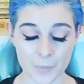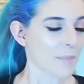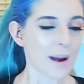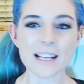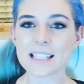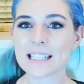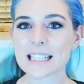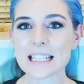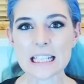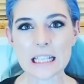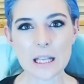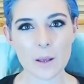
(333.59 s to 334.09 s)

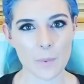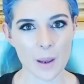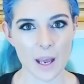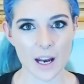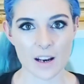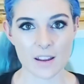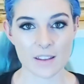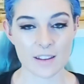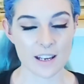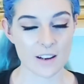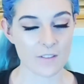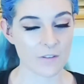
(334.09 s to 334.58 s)
Magazines can be
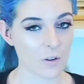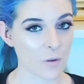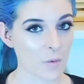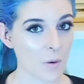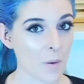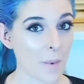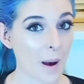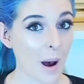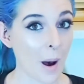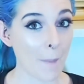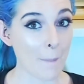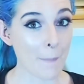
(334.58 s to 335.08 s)
anything from
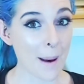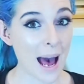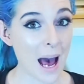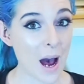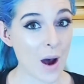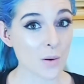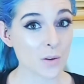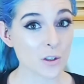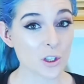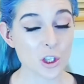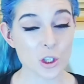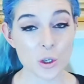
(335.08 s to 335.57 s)
about
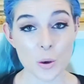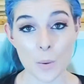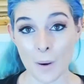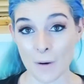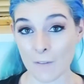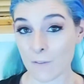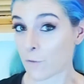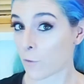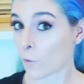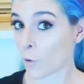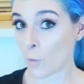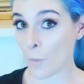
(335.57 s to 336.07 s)
£1 to
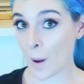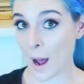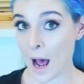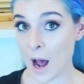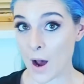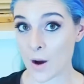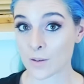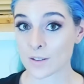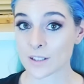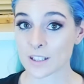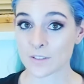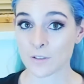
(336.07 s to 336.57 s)
about
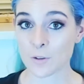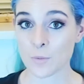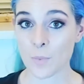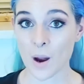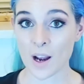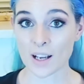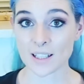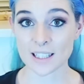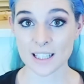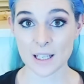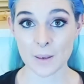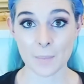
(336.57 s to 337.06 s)
£4 if you
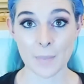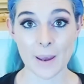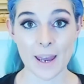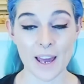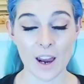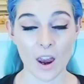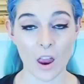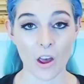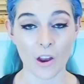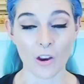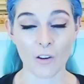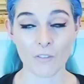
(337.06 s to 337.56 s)
buy something
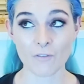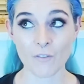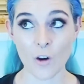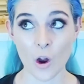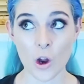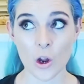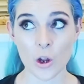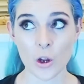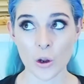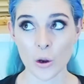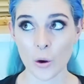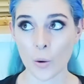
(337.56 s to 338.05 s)
big like
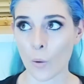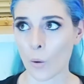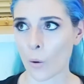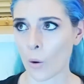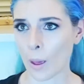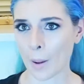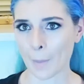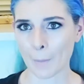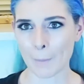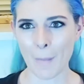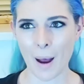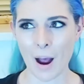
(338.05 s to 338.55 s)
Vogue or
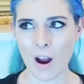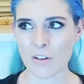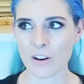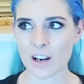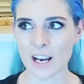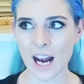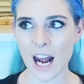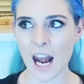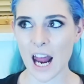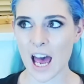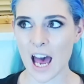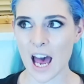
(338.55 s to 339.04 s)
like
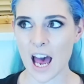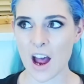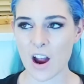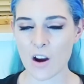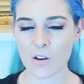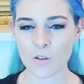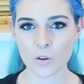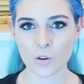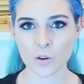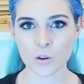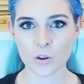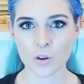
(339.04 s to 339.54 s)
Marie
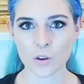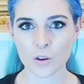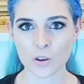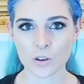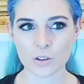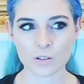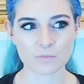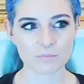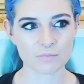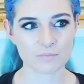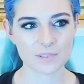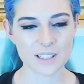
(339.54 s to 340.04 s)
Claire
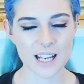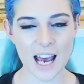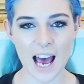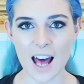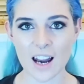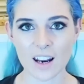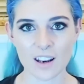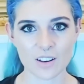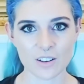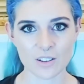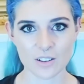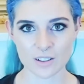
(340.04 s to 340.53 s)
or
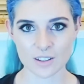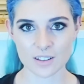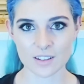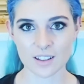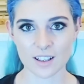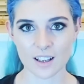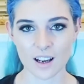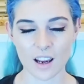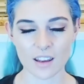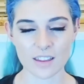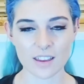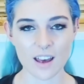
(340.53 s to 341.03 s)
Tatler or
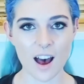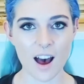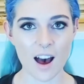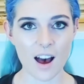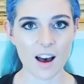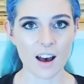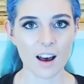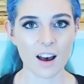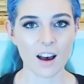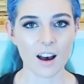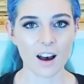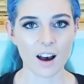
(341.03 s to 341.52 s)
something like that.